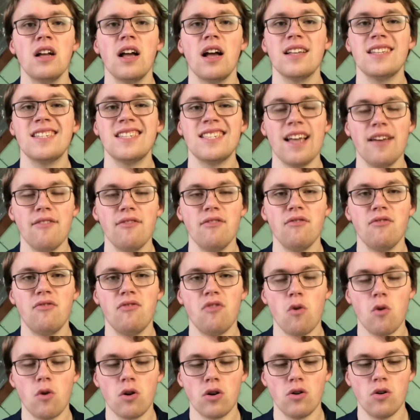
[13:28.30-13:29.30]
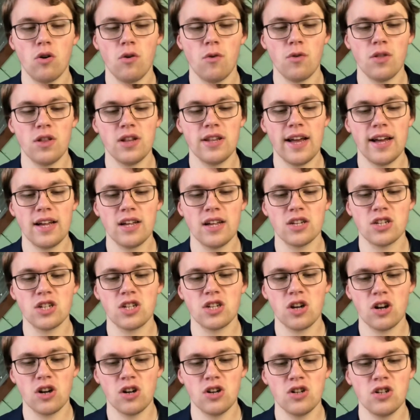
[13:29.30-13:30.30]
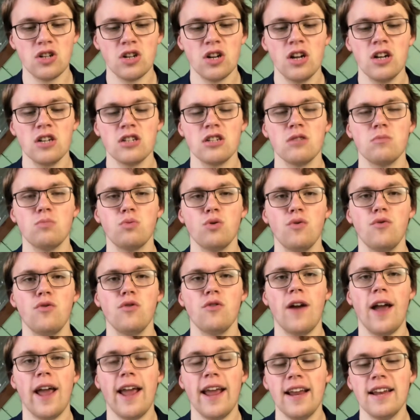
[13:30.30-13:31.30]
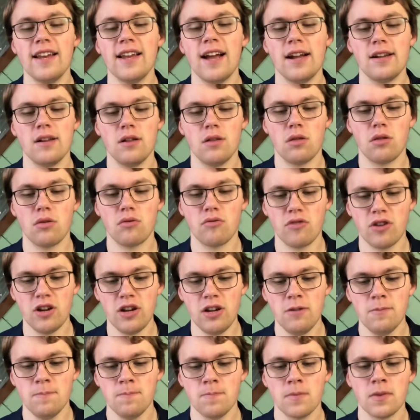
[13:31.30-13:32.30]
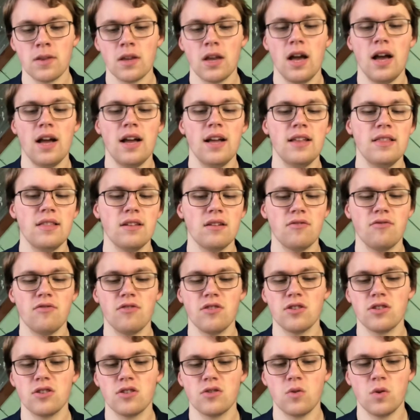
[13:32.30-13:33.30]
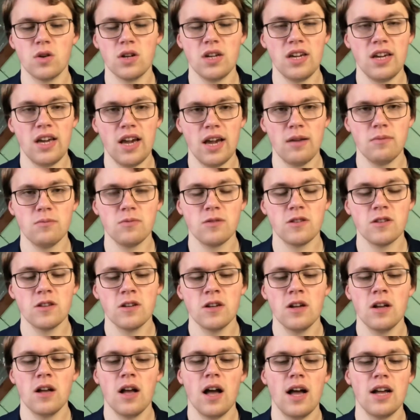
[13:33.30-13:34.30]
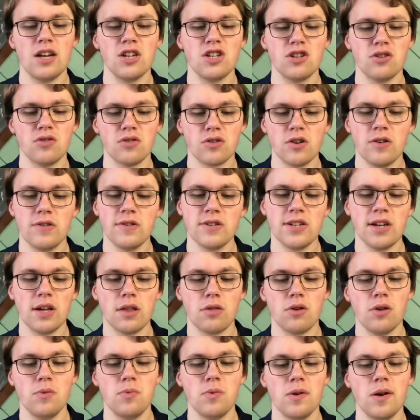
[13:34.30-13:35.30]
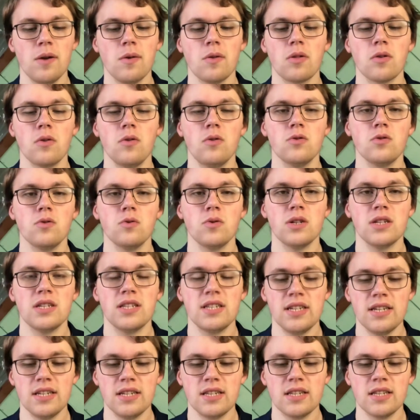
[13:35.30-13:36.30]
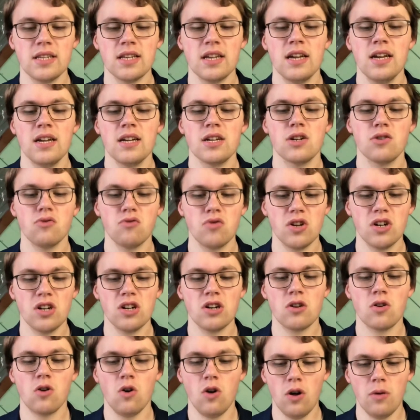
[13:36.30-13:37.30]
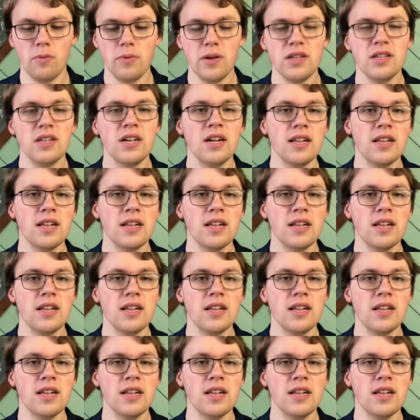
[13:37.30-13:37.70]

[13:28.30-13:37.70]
7-4 over the Dallas Stars to improve to 8-9-3. In their first 20 games. Sharon Govich had 3.9 with a goal and 2 assists. Guerrero, Coleman,